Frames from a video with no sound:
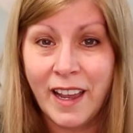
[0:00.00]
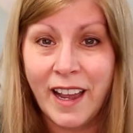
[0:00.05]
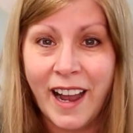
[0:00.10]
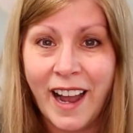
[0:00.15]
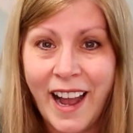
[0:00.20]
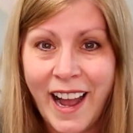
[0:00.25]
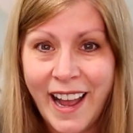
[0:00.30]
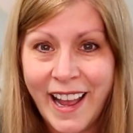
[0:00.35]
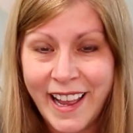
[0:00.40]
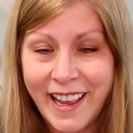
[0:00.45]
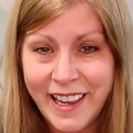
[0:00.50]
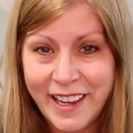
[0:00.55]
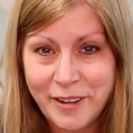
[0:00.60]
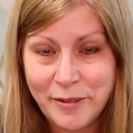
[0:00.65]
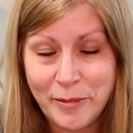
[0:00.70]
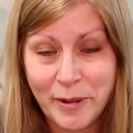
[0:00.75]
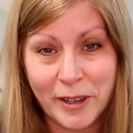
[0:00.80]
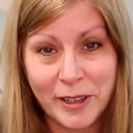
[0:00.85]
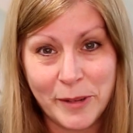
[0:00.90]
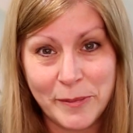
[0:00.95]
Hi,
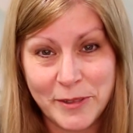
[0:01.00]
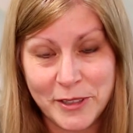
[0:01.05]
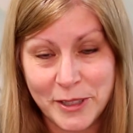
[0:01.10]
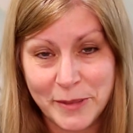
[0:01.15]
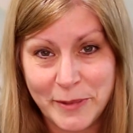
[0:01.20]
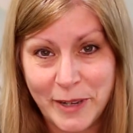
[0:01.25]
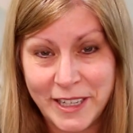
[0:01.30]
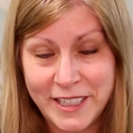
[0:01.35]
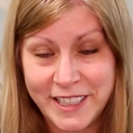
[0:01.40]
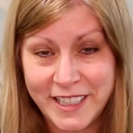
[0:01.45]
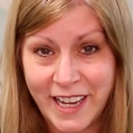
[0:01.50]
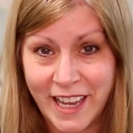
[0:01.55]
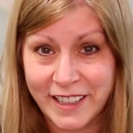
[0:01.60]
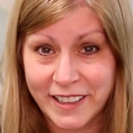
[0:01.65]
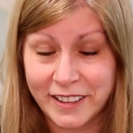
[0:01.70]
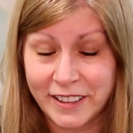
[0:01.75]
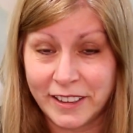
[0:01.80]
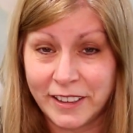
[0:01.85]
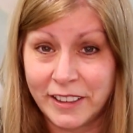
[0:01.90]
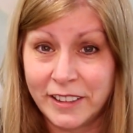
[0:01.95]
welcome to my
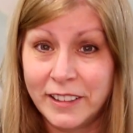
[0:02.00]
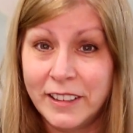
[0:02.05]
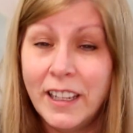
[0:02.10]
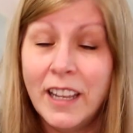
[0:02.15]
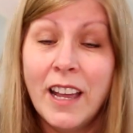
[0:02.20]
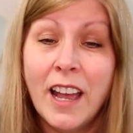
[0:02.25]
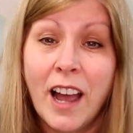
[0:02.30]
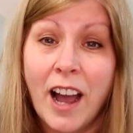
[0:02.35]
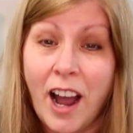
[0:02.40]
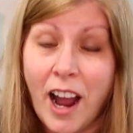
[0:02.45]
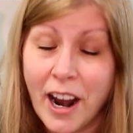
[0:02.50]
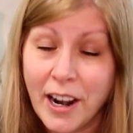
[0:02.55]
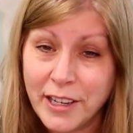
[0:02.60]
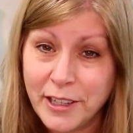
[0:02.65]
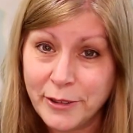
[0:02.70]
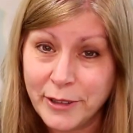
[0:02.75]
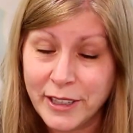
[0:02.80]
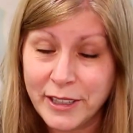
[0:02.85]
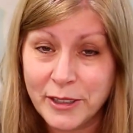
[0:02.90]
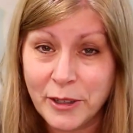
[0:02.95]
channel. Are
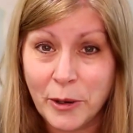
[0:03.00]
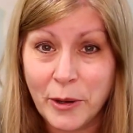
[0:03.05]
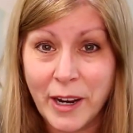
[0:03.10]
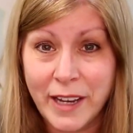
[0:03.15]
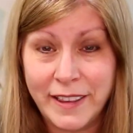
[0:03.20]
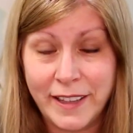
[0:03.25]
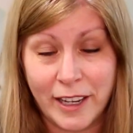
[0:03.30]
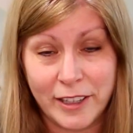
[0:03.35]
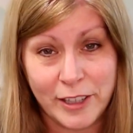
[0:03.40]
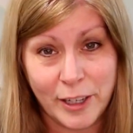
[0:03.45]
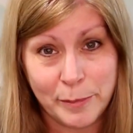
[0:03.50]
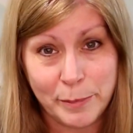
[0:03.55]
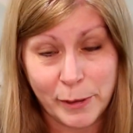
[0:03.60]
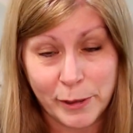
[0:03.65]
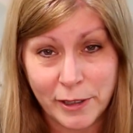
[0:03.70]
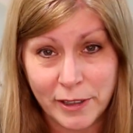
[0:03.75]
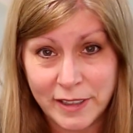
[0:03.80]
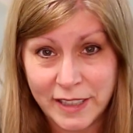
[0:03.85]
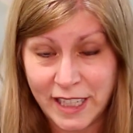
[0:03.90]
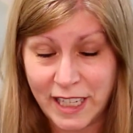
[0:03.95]
you annoyed that your
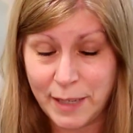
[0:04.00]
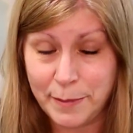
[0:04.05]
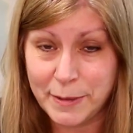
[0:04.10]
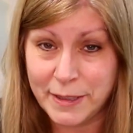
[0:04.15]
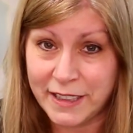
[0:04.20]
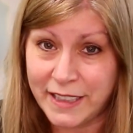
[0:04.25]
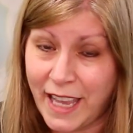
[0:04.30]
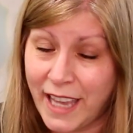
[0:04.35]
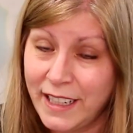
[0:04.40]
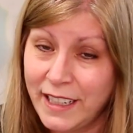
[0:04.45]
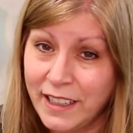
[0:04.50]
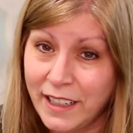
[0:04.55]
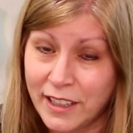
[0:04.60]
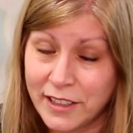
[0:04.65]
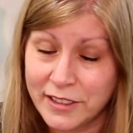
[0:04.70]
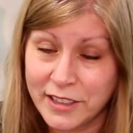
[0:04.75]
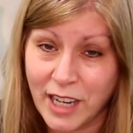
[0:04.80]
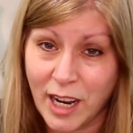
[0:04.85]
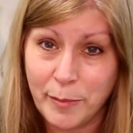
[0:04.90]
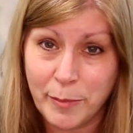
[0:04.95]
bird keeps landing
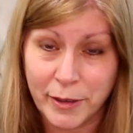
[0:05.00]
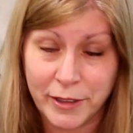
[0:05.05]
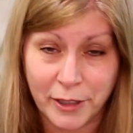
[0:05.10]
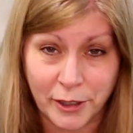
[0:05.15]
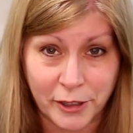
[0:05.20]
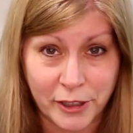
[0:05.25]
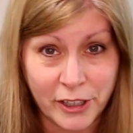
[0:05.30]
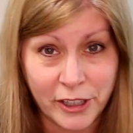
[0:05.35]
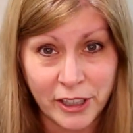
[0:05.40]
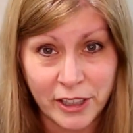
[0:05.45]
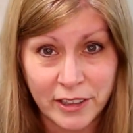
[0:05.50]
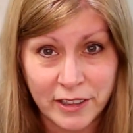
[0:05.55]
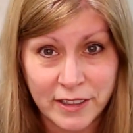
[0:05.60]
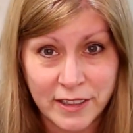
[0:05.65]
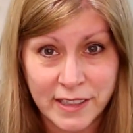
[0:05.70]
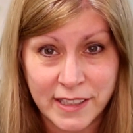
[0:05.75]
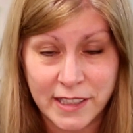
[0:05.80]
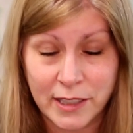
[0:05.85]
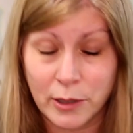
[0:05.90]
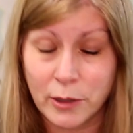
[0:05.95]
on top of your
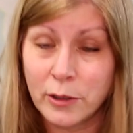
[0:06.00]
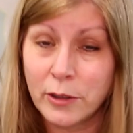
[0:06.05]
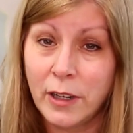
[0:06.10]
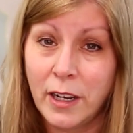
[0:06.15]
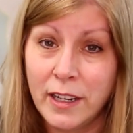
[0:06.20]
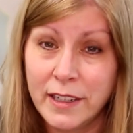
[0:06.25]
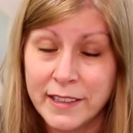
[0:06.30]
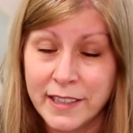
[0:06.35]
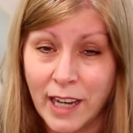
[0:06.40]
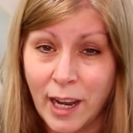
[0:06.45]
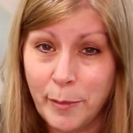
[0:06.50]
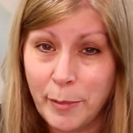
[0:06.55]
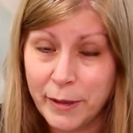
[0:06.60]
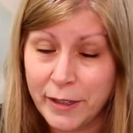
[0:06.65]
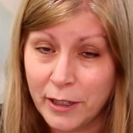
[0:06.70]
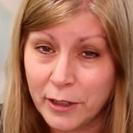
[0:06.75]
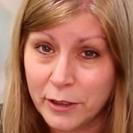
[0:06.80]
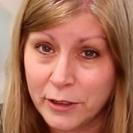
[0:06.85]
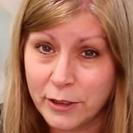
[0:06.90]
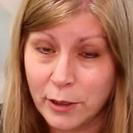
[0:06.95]
curtains or on top of
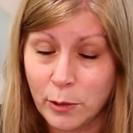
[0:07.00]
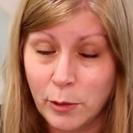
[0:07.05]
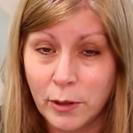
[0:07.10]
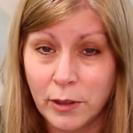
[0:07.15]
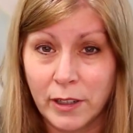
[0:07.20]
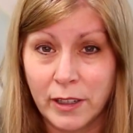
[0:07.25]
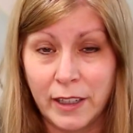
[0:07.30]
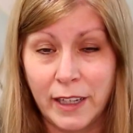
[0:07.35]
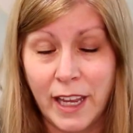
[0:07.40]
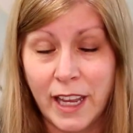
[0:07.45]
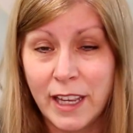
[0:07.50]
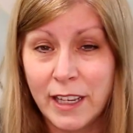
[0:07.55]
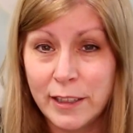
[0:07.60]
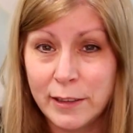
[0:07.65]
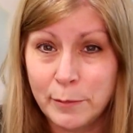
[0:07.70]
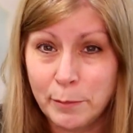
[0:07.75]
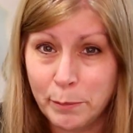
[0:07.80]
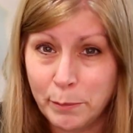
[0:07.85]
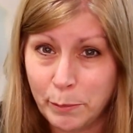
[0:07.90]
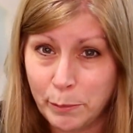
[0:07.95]
your door
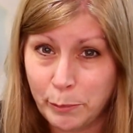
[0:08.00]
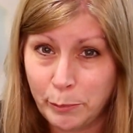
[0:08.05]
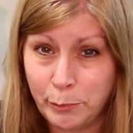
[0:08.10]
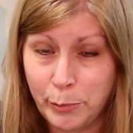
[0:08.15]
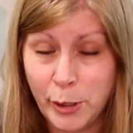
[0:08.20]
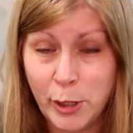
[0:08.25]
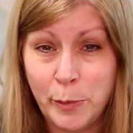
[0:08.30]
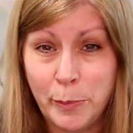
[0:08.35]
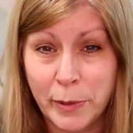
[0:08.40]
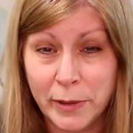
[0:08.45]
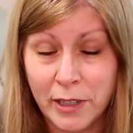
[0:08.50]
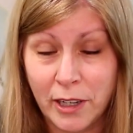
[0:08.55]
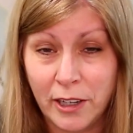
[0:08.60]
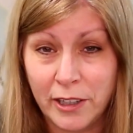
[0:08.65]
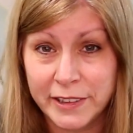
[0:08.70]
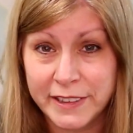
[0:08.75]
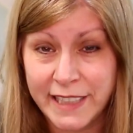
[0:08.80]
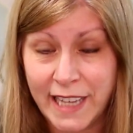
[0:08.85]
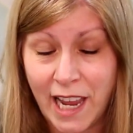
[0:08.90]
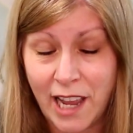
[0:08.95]
and pooping
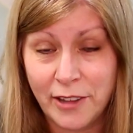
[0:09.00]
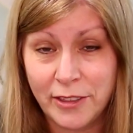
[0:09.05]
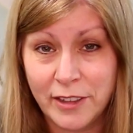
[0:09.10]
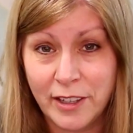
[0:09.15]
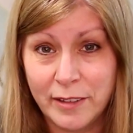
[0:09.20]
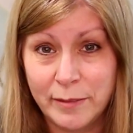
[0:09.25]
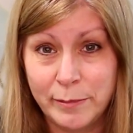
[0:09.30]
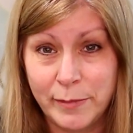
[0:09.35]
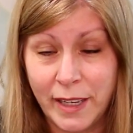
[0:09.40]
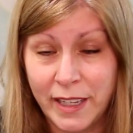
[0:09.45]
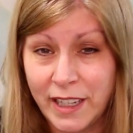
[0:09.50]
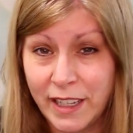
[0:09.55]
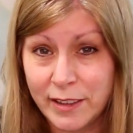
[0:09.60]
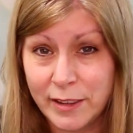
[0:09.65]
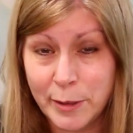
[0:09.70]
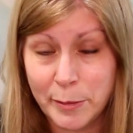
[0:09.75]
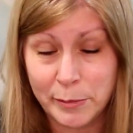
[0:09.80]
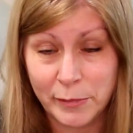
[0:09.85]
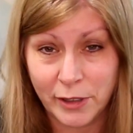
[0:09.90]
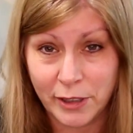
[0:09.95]
all down them,
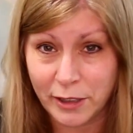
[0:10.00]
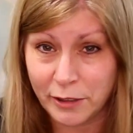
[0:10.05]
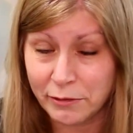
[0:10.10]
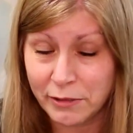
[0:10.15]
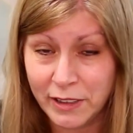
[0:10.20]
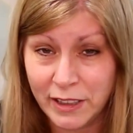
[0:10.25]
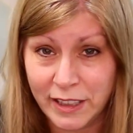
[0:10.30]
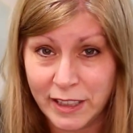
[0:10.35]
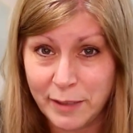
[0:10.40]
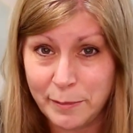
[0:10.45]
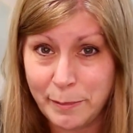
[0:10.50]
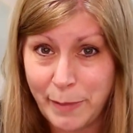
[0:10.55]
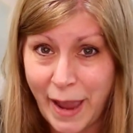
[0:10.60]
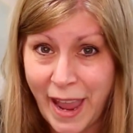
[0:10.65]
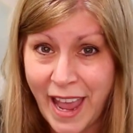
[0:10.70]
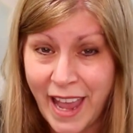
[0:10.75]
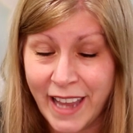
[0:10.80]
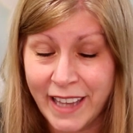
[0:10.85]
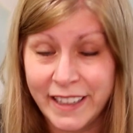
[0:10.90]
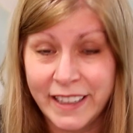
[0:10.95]
making them look really
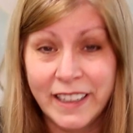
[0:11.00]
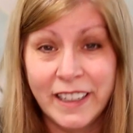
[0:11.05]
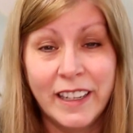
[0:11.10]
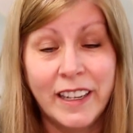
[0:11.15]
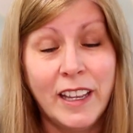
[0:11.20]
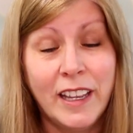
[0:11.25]
bad?